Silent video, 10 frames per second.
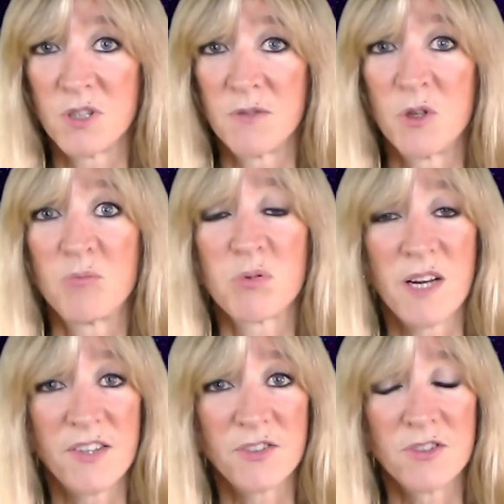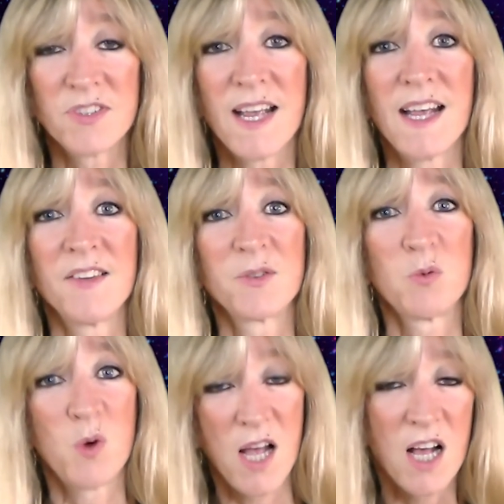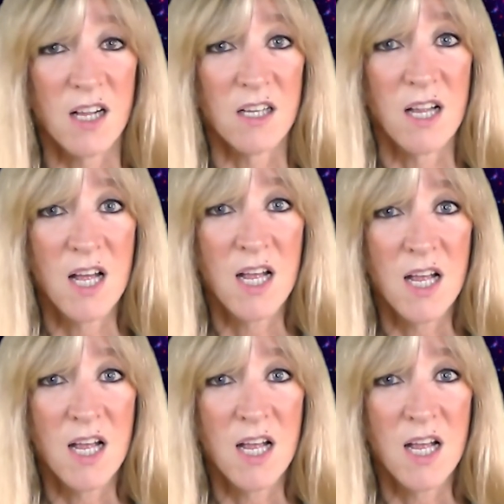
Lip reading: of oppressors as well,